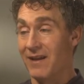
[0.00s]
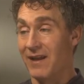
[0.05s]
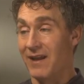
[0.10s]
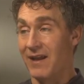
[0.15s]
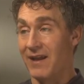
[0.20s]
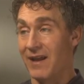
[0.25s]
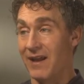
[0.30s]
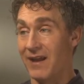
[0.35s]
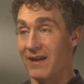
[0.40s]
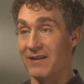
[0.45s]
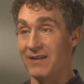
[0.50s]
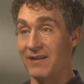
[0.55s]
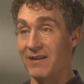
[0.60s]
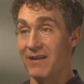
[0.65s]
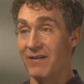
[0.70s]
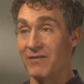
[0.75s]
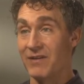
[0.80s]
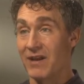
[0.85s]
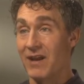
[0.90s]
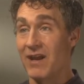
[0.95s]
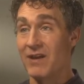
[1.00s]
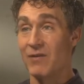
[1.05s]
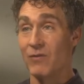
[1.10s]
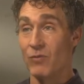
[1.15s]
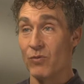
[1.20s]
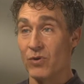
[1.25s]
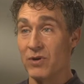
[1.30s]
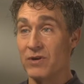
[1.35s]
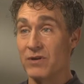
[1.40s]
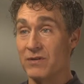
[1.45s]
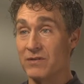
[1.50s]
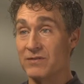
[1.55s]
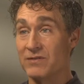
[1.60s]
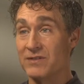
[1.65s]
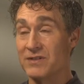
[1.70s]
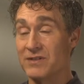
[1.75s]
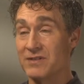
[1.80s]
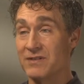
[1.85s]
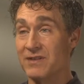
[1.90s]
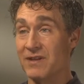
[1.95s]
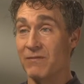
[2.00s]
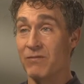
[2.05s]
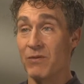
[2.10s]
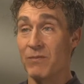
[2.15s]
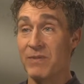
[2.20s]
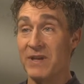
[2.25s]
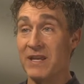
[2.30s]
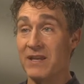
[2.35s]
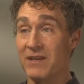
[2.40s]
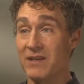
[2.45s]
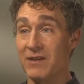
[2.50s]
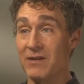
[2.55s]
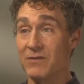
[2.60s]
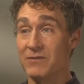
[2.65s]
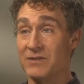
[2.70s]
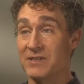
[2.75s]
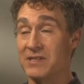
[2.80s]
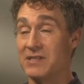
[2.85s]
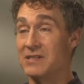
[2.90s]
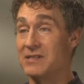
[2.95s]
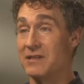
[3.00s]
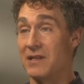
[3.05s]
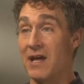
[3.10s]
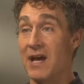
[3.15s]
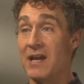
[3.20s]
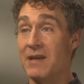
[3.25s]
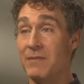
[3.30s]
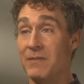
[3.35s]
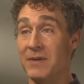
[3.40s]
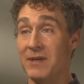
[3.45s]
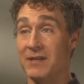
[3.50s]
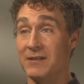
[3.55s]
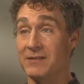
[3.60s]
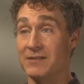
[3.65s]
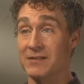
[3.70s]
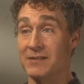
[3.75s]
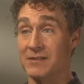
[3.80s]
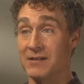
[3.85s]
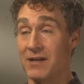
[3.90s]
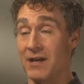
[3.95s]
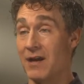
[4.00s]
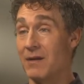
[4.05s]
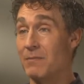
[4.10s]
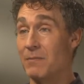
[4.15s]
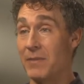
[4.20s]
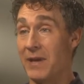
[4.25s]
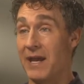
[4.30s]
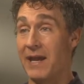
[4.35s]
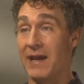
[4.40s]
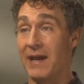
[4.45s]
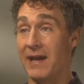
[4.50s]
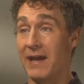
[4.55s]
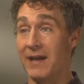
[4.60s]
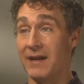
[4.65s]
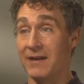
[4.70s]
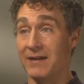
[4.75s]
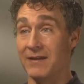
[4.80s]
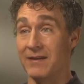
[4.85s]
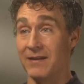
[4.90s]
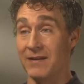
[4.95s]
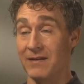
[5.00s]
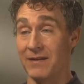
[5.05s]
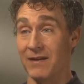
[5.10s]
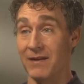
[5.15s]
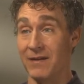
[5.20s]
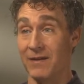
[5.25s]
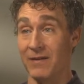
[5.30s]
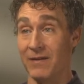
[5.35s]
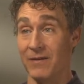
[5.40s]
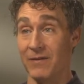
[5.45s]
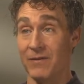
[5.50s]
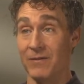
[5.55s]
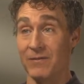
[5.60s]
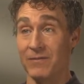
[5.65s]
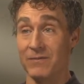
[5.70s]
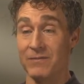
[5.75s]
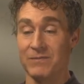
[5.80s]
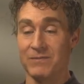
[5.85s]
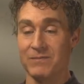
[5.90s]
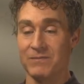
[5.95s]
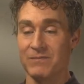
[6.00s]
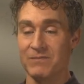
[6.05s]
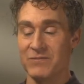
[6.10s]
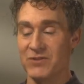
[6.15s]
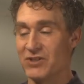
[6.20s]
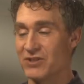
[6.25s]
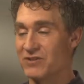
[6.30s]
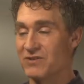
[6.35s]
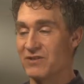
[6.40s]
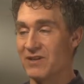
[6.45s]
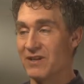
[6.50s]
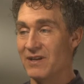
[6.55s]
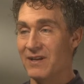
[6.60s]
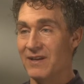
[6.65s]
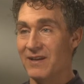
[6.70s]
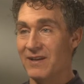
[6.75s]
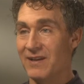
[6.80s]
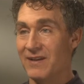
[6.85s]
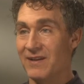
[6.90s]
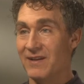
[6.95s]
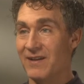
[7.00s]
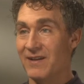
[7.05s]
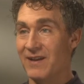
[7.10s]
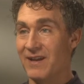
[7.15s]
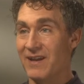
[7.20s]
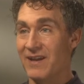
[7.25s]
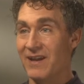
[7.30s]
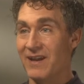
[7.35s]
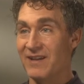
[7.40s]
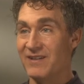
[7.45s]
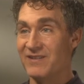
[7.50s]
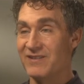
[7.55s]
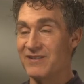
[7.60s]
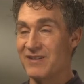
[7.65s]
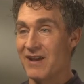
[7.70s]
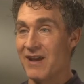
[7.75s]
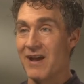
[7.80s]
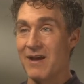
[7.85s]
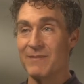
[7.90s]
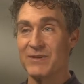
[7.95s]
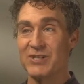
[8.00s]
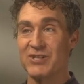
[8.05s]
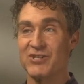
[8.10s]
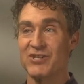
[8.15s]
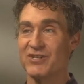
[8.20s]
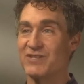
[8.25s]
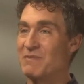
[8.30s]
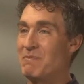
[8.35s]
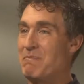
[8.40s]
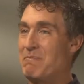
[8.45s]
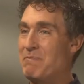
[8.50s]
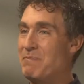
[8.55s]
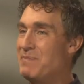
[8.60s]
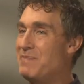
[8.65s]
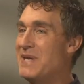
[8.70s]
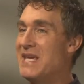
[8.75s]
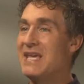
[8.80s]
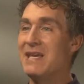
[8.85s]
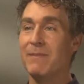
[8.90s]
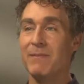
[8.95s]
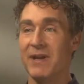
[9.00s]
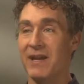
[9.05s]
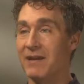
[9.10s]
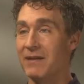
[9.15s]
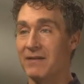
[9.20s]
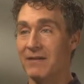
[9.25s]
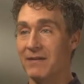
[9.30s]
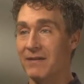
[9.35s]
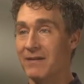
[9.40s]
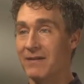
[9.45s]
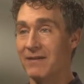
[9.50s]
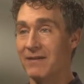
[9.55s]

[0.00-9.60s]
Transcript: And, you know, the kind of words that were being used, slimy, scumbag, you know, just, and Tom is just beaming.